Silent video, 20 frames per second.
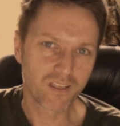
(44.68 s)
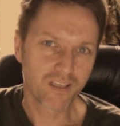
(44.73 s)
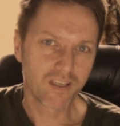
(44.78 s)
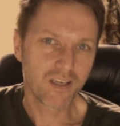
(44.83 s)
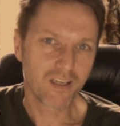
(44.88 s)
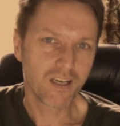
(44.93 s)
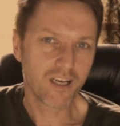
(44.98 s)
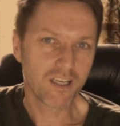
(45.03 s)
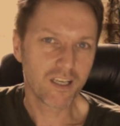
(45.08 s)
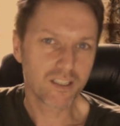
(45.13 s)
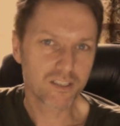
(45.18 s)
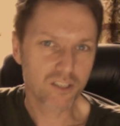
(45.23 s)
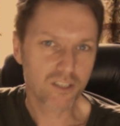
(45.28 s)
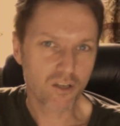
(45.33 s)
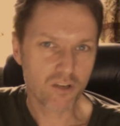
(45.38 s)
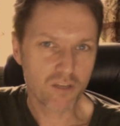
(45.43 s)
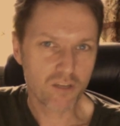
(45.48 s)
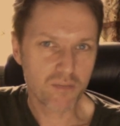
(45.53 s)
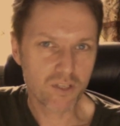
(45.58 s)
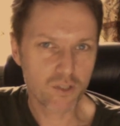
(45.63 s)

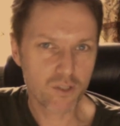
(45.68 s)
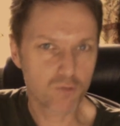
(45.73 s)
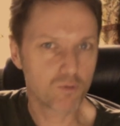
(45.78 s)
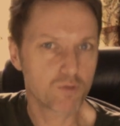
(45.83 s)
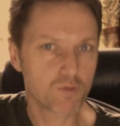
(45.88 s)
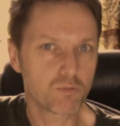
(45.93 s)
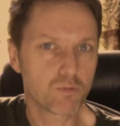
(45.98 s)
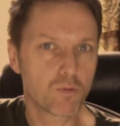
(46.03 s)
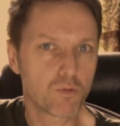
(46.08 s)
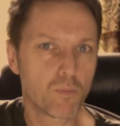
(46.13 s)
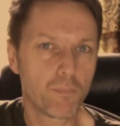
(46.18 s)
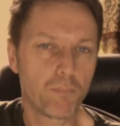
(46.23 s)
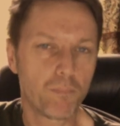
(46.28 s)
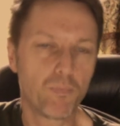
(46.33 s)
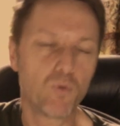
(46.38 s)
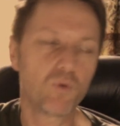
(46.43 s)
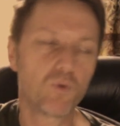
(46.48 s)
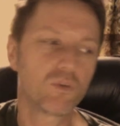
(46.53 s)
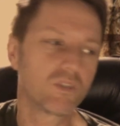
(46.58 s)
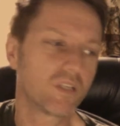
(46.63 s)
Joni Mitchell was
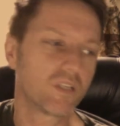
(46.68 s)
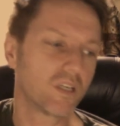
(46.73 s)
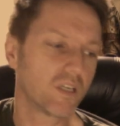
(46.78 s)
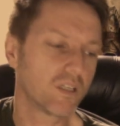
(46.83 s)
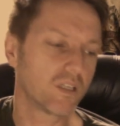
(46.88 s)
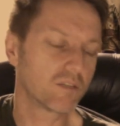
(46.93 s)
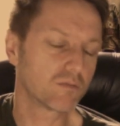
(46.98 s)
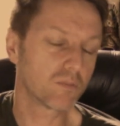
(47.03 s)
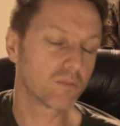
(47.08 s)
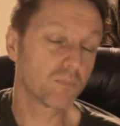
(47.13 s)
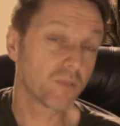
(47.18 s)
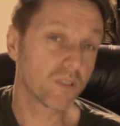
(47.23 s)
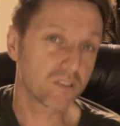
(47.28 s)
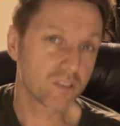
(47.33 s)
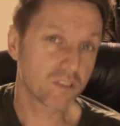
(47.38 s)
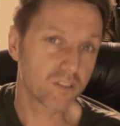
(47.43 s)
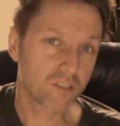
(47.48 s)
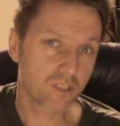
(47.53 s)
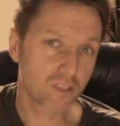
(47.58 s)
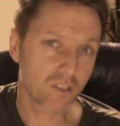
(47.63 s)
born
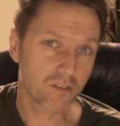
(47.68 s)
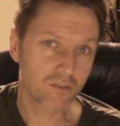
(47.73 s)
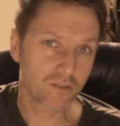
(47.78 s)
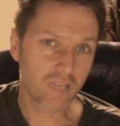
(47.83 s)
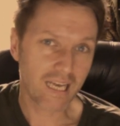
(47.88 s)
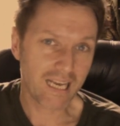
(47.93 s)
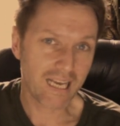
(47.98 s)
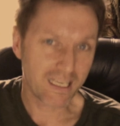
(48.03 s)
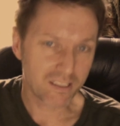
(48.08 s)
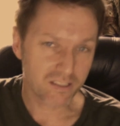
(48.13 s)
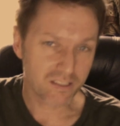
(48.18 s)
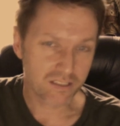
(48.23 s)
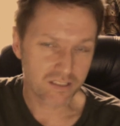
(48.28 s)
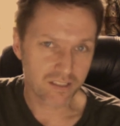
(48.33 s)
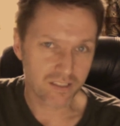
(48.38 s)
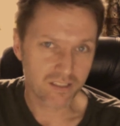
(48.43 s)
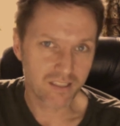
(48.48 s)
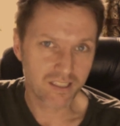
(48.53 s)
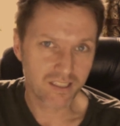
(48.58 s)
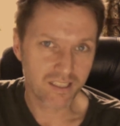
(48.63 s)
Roberta Joan
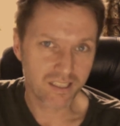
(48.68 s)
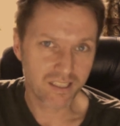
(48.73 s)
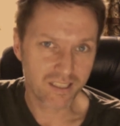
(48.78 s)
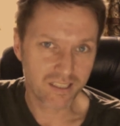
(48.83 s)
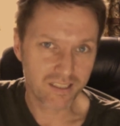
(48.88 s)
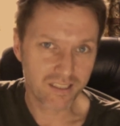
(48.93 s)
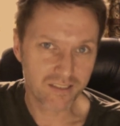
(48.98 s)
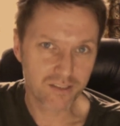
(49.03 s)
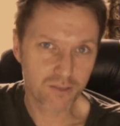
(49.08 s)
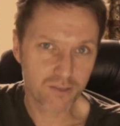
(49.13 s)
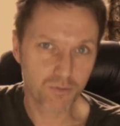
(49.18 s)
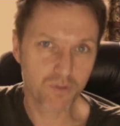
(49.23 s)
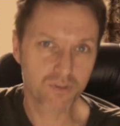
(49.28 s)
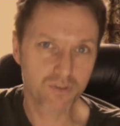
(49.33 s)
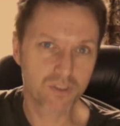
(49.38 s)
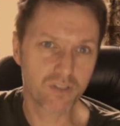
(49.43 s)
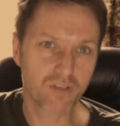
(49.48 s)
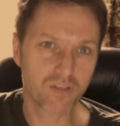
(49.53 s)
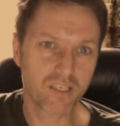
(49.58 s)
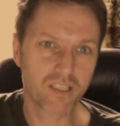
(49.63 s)
Anderson in
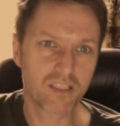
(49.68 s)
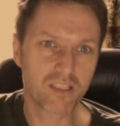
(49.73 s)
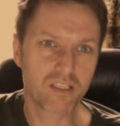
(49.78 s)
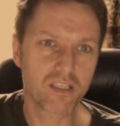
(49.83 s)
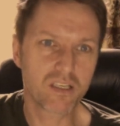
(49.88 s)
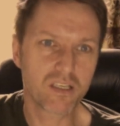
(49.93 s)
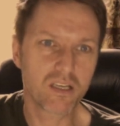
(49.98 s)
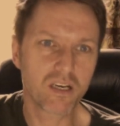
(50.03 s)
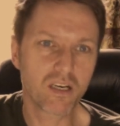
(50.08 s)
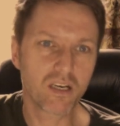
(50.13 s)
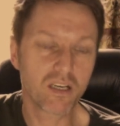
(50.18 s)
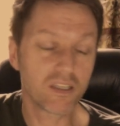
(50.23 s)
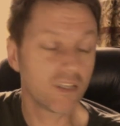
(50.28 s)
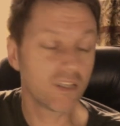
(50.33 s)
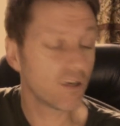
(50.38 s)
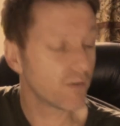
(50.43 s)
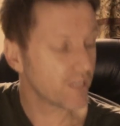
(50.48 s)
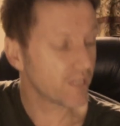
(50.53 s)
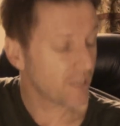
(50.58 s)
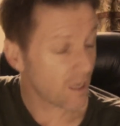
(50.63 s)
Toronto in
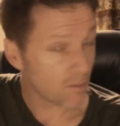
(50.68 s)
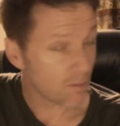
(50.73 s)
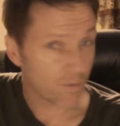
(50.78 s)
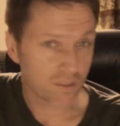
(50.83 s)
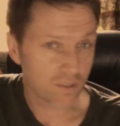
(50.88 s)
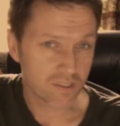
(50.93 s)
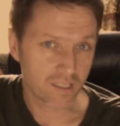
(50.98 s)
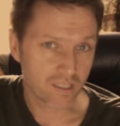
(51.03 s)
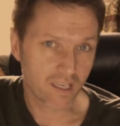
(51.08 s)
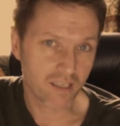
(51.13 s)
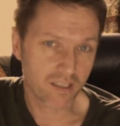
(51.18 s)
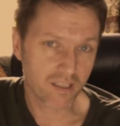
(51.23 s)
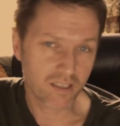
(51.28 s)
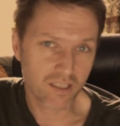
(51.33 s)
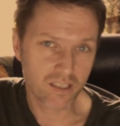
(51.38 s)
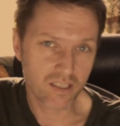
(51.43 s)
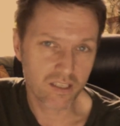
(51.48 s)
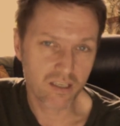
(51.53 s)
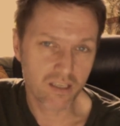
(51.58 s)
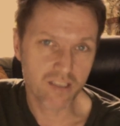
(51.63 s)
Alberta, Canada
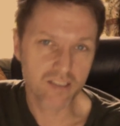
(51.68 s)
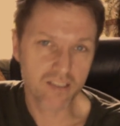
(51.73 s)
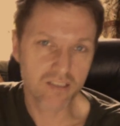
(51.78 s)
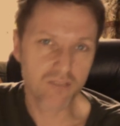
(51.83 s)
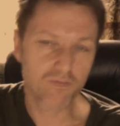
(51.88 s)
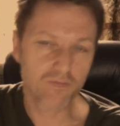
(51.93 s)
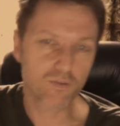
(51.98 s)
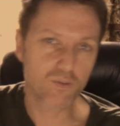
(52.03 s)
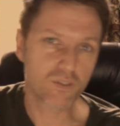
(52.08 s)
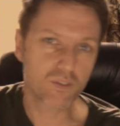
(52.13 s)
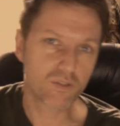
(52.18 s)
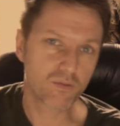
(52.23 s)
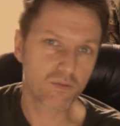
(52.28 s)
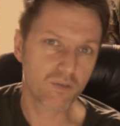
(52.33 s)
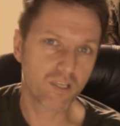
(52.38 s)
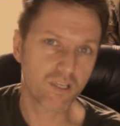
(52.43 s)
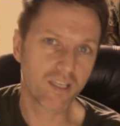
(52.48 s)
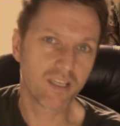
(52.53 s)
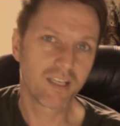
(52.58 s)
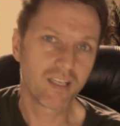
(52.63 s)
in
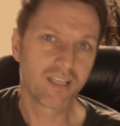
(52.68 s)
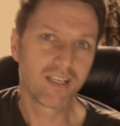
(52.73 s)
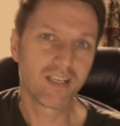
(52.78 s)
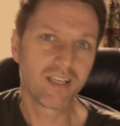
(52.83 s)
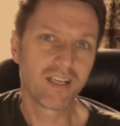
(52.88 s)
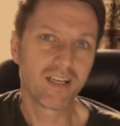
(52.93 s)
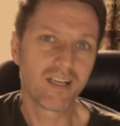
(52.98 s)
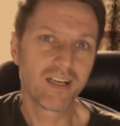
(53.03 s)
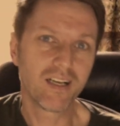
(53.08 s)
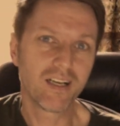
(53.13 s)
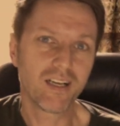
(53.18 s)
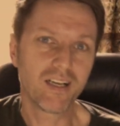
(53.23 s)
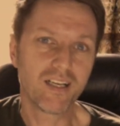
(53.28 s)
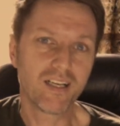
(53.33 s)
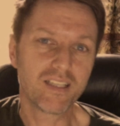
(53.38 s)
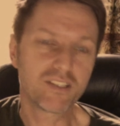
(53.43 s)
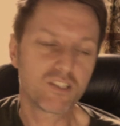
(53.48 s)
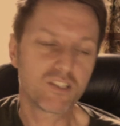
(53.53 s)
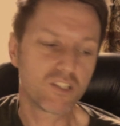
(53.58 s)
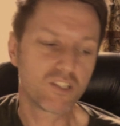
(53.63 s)
1943.
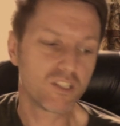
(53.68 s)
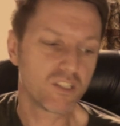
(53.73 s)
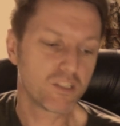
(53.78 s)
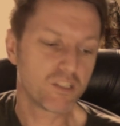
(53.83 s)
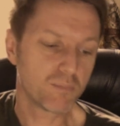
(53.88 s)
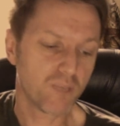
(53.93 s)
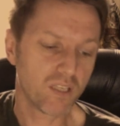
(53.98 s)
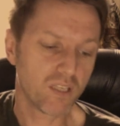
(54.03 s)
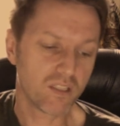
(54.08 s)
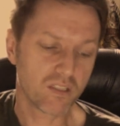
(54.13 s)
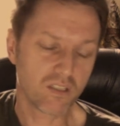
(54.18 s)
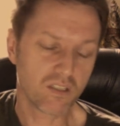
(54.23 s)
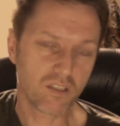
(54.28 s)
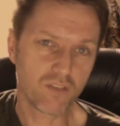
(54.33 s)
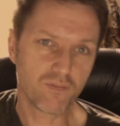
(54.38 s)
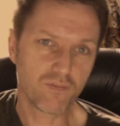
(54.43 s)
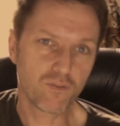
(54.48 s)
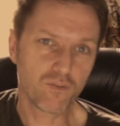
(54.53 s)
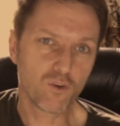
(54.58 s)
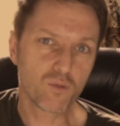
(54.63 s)
And she spent her
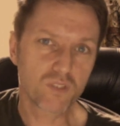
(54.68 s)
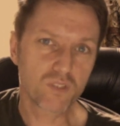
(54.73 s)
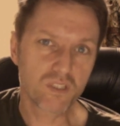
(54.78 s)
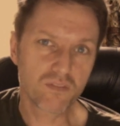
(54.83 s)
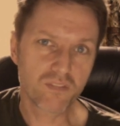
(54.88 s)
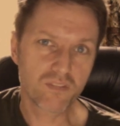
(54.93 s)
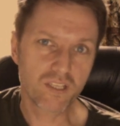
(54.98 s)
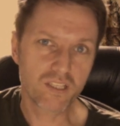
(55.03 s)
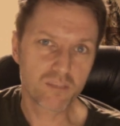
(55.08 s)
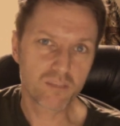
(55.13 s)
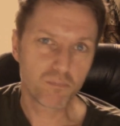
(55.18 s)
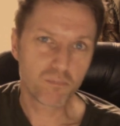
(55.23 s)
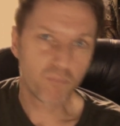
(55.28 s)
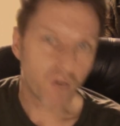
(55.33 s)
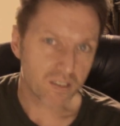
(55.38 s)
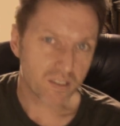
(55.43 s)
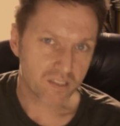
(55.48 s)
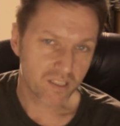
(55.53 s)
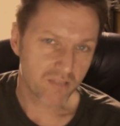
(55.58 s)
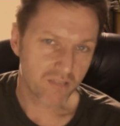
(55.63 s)
formative years
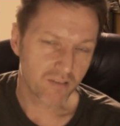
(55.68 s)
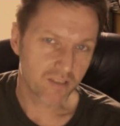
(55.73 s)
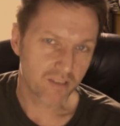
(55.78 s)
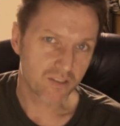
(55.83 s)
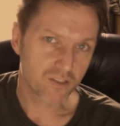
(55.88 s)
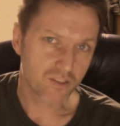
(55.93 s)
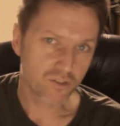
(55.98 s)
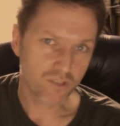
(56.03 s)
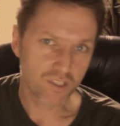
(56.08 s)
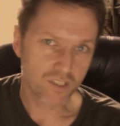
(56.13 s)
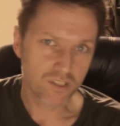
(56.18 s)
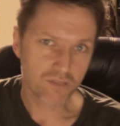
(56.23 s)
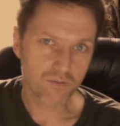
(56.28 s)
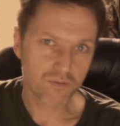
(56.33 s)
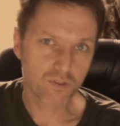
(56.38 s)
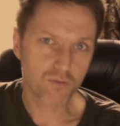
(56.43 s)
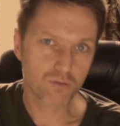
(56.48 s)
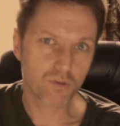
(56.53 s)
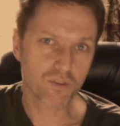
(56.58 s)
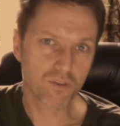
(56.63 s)
busking around the streets of
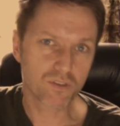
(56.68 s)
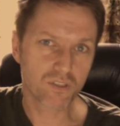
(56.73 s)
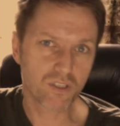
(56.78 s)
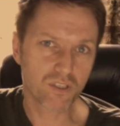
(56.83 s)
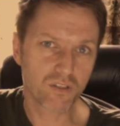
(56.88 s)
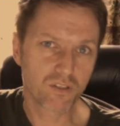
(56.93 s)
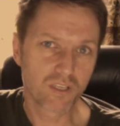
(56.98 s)
Toronto